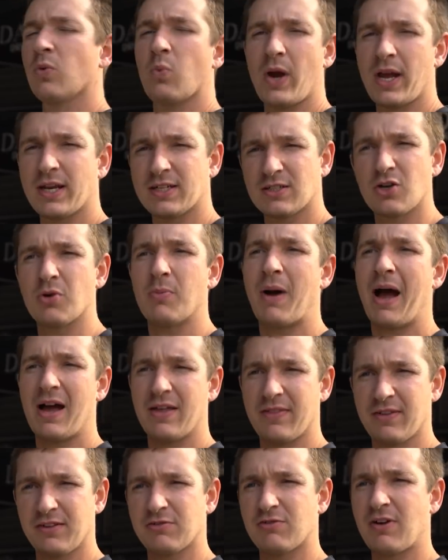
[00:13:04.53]
weight to come out
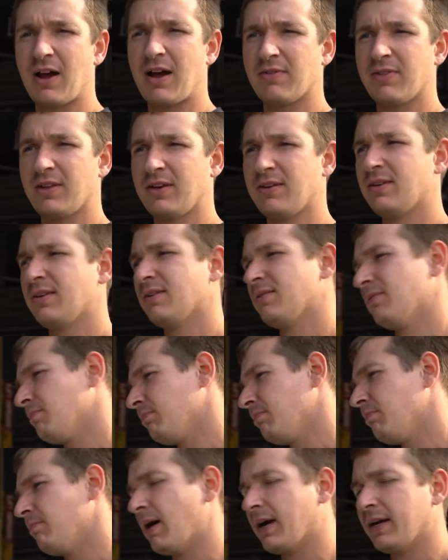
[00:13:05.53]
of this rather than
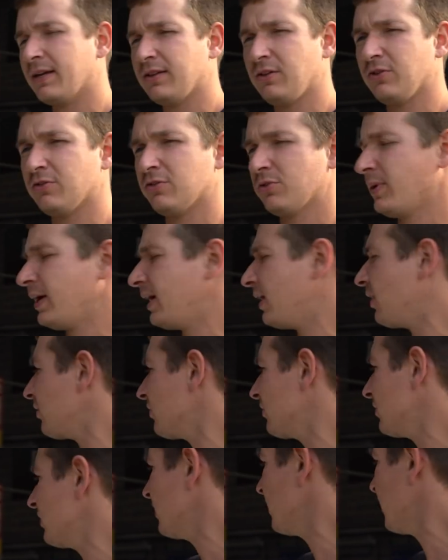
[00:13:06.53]
banging loads of weight
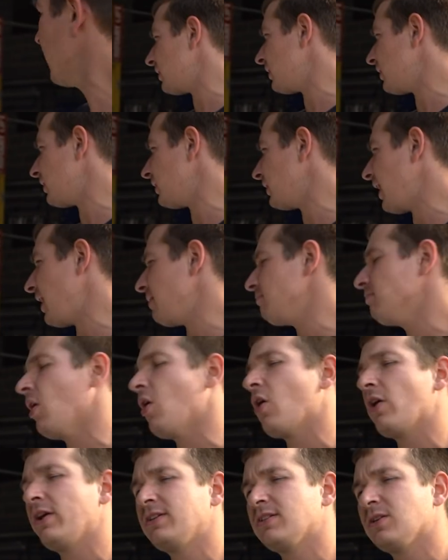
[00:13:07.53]
on. Getting
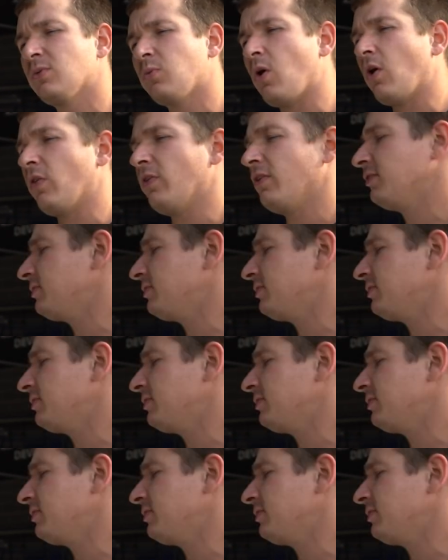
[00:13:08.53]
more into what the